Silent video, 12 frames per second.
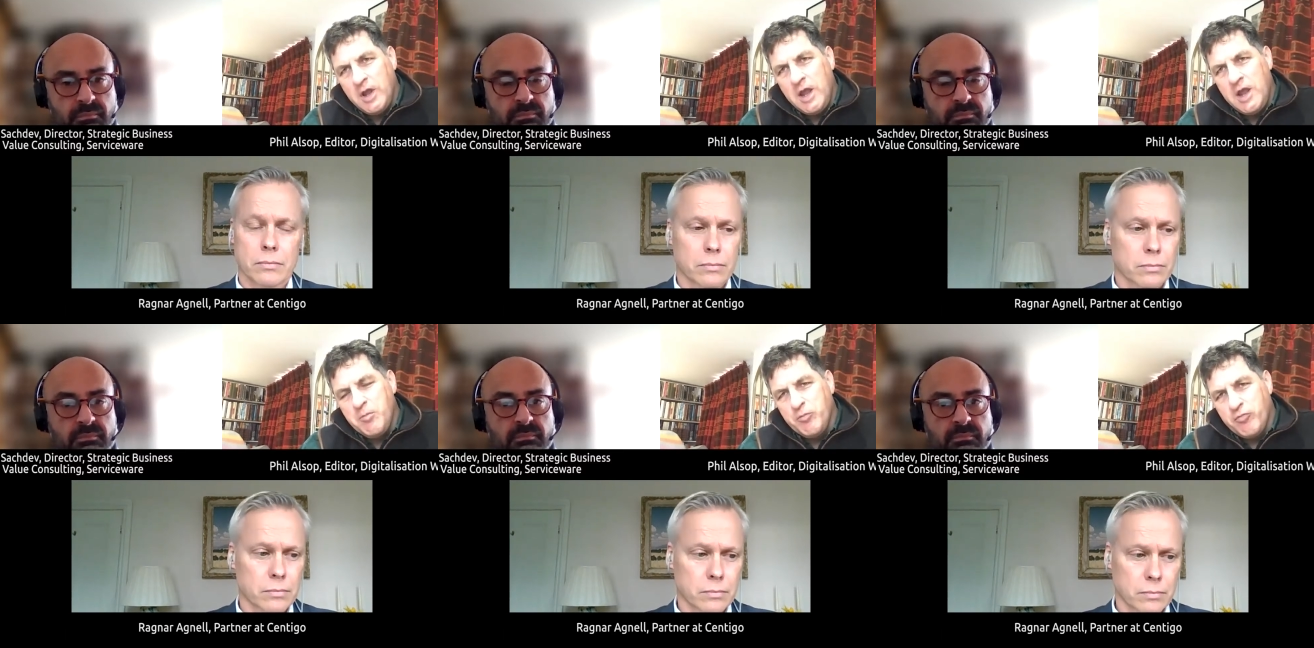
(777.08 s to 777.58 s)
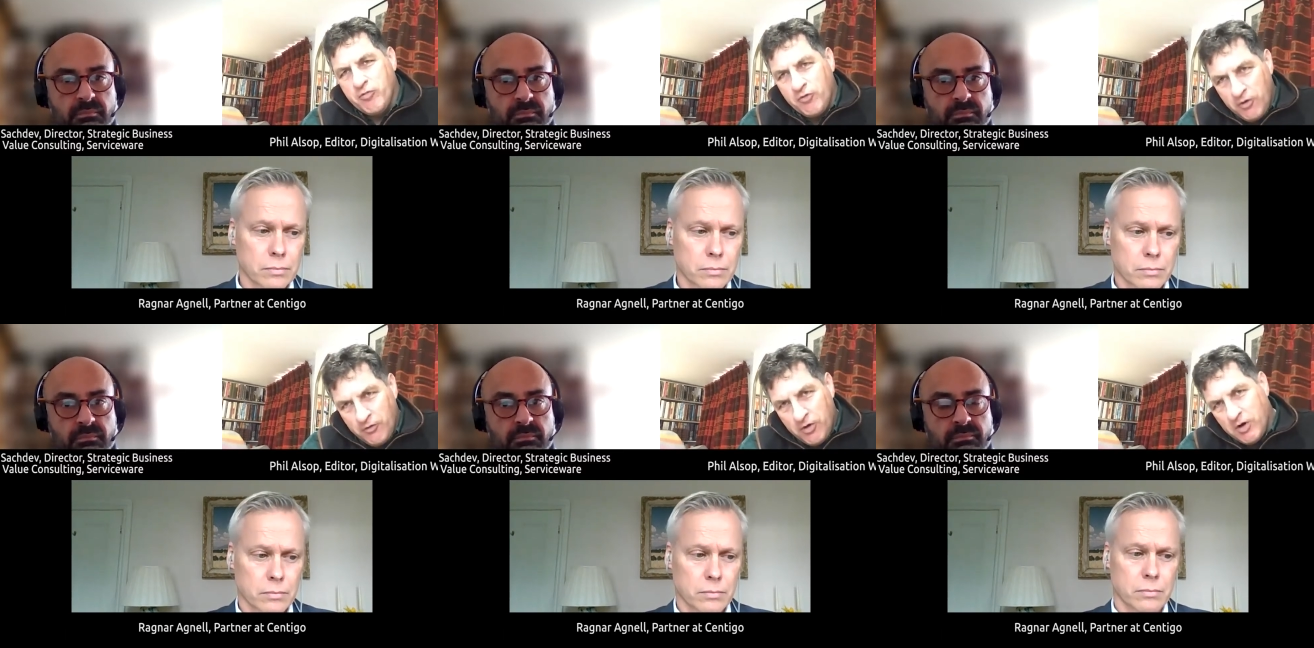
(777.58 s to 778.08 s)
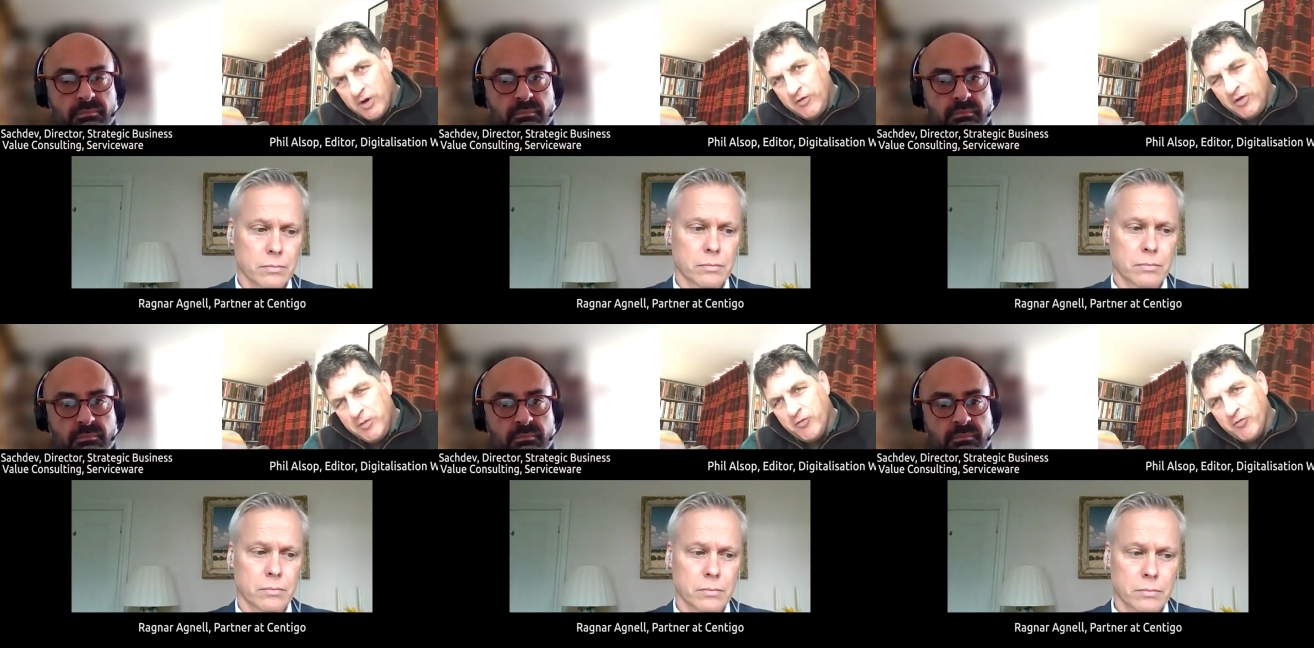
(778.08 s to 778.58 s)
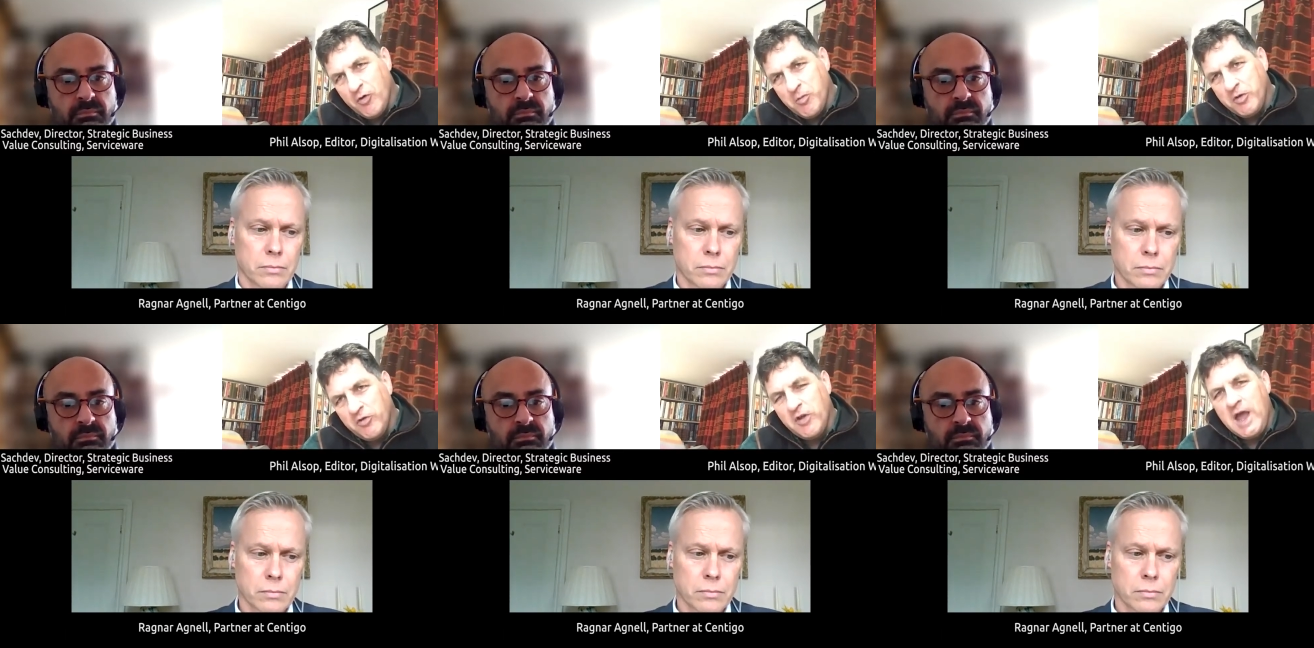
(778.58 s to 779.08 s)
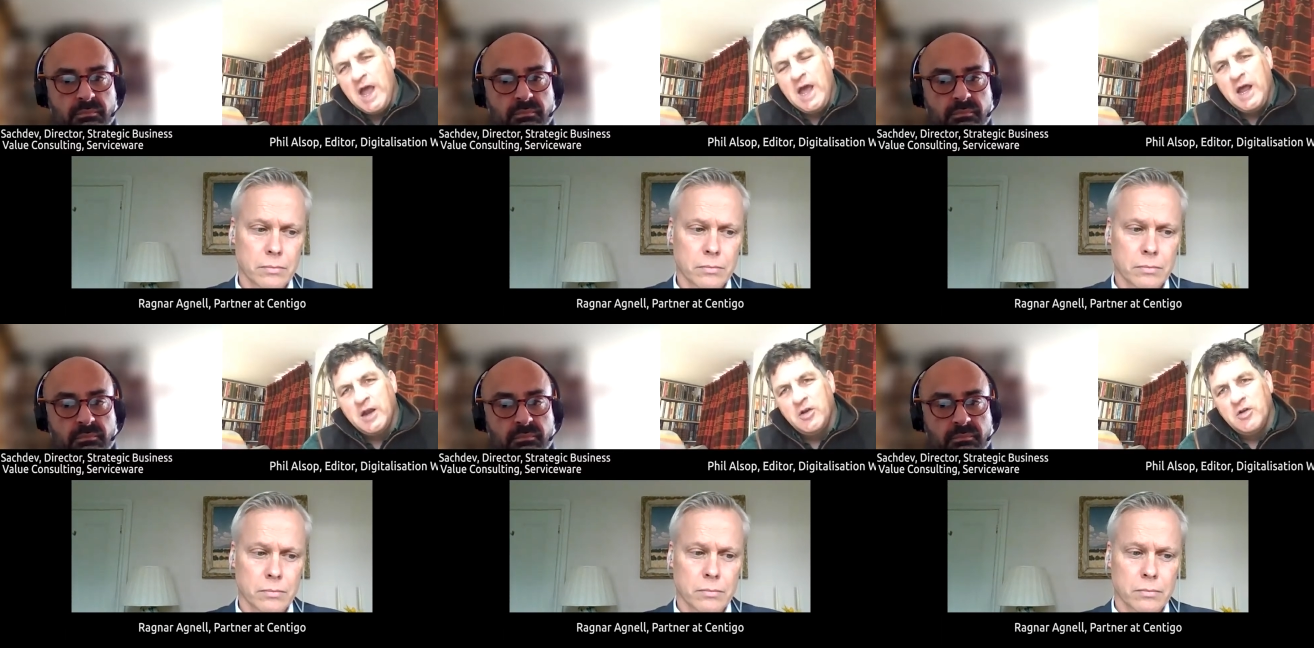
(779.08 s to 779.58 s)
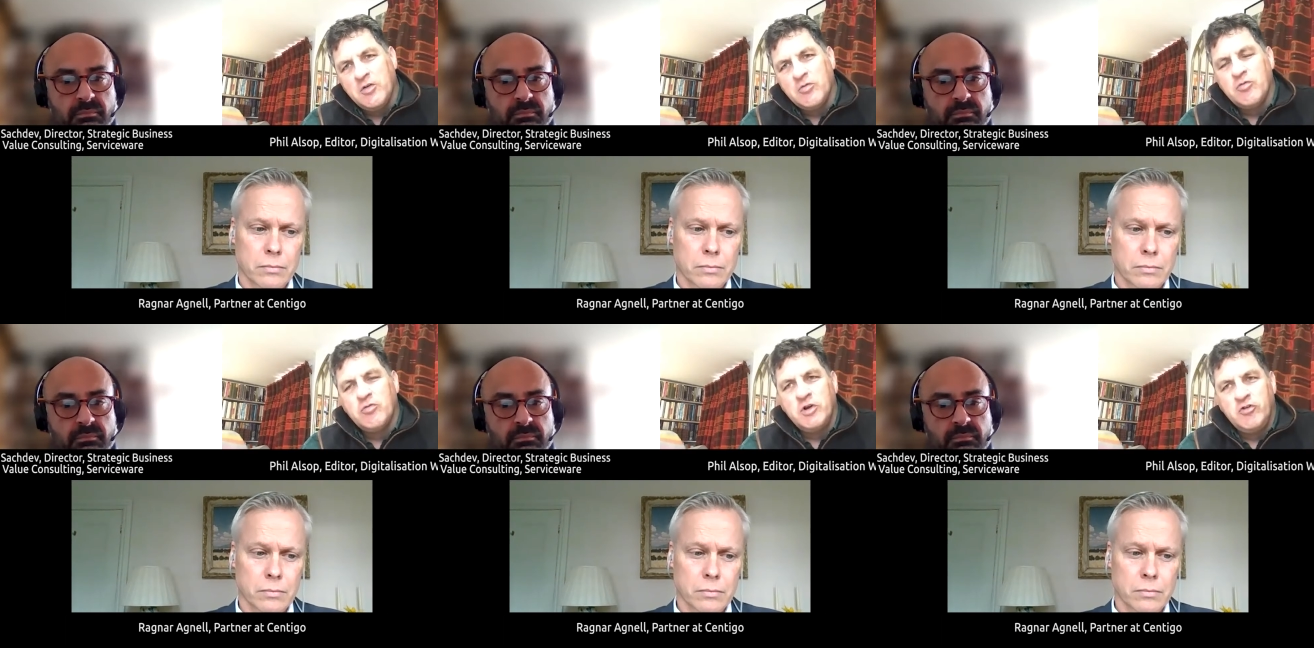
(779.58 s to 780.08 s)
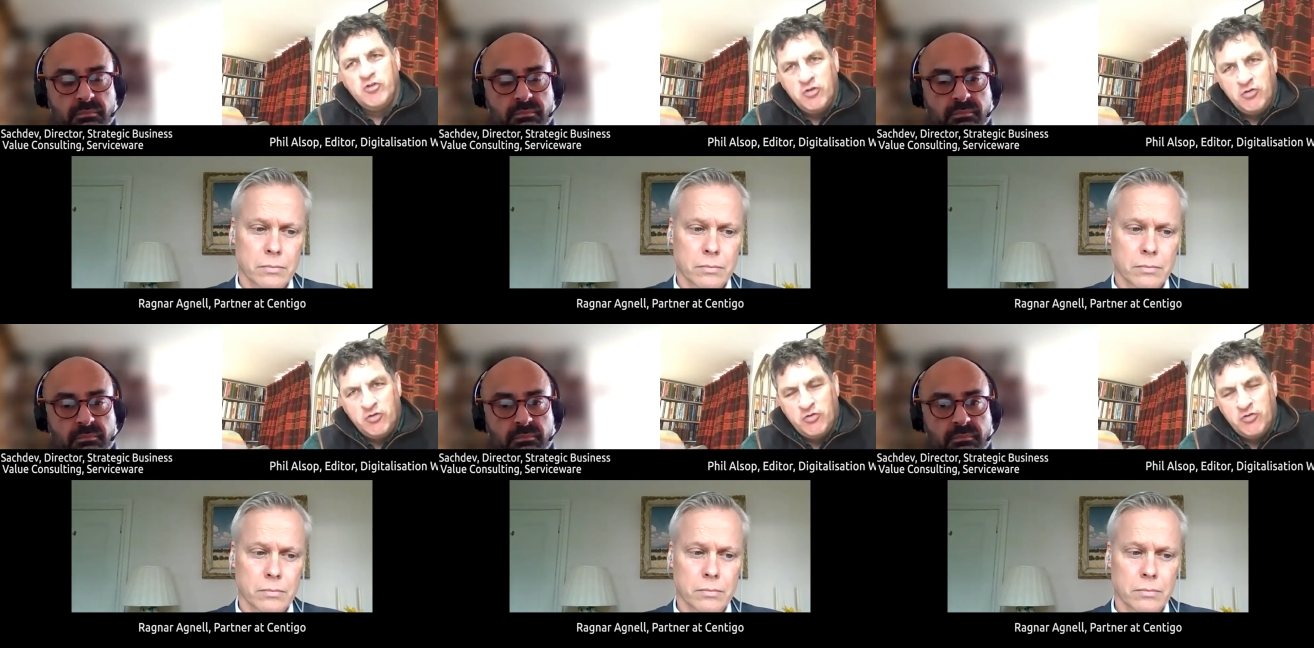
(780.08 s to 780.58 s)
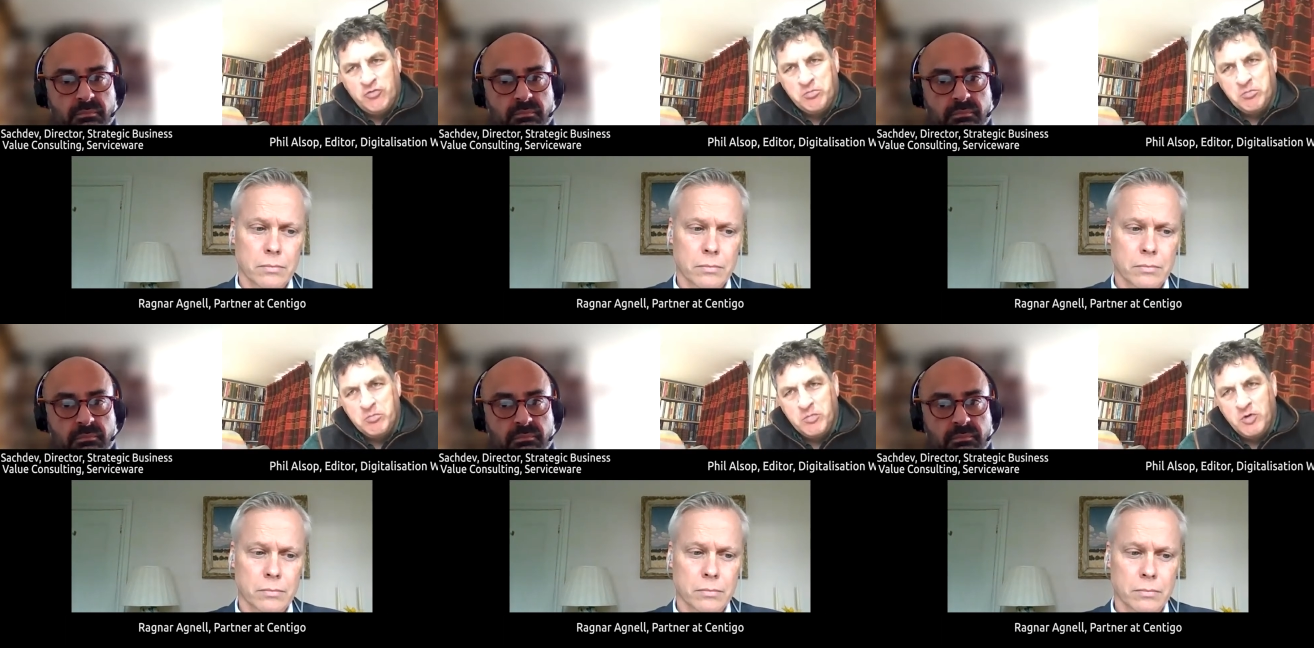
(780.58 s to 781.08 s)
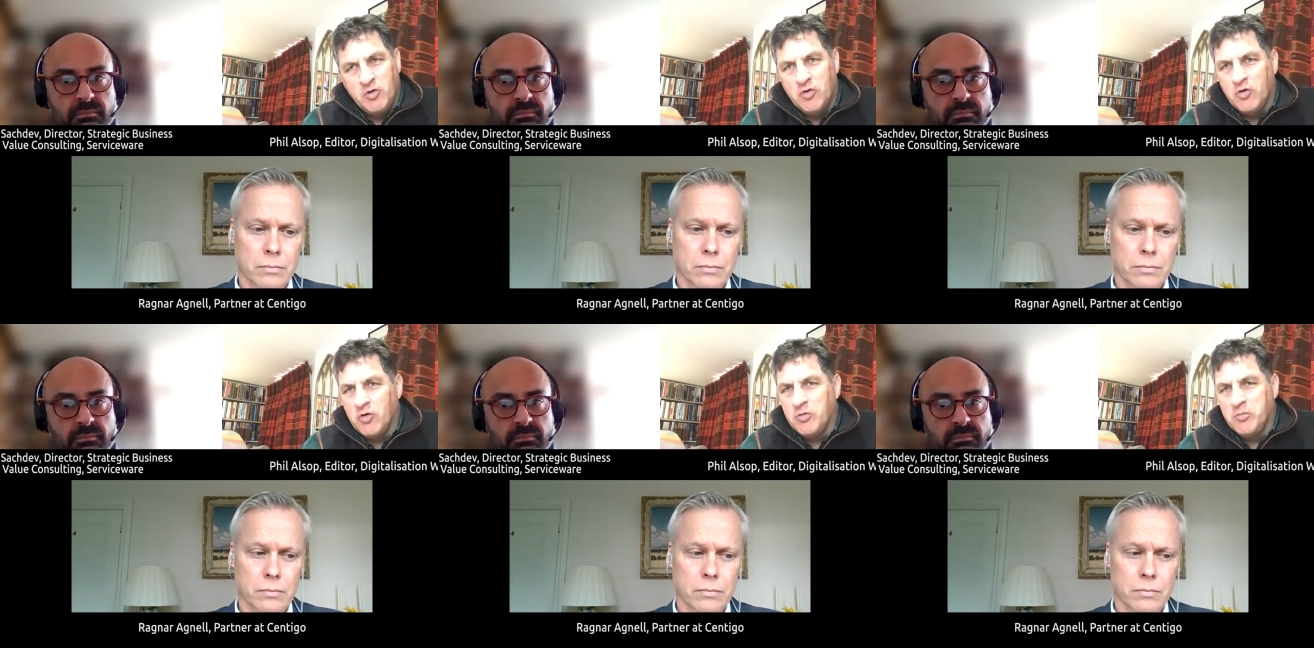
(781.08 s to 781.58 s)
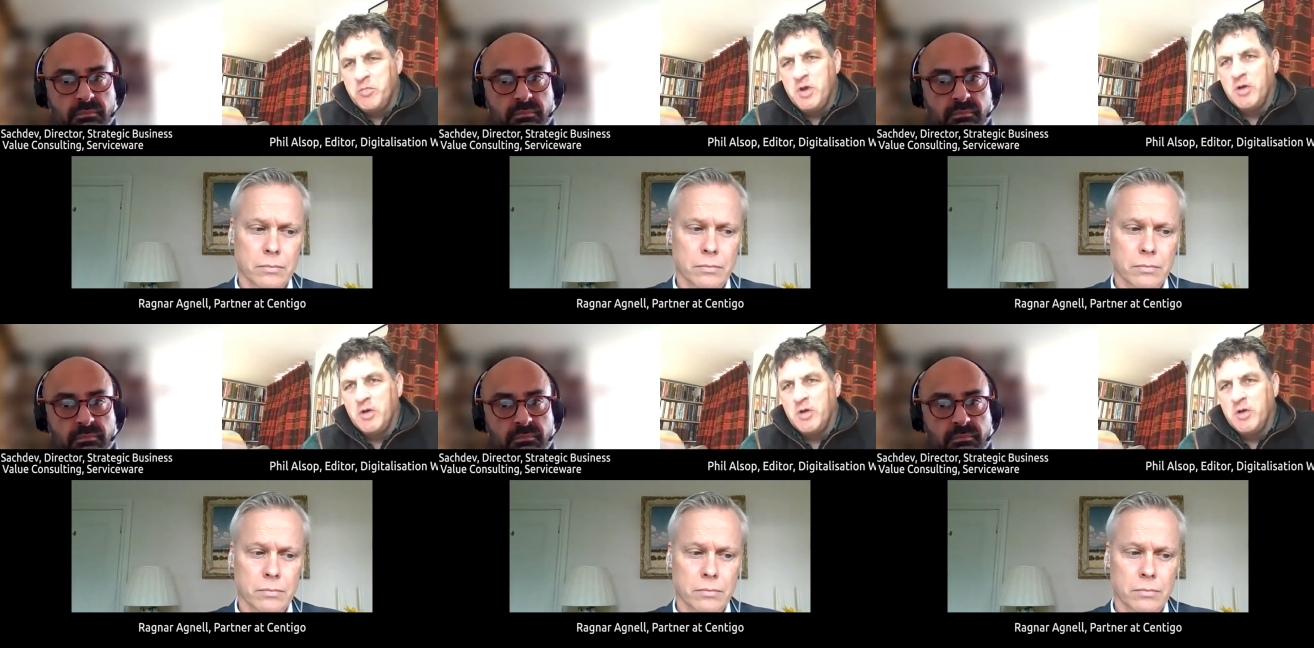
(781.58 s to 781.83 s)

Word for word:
Speaker 1: improve your IT performance, and reduce your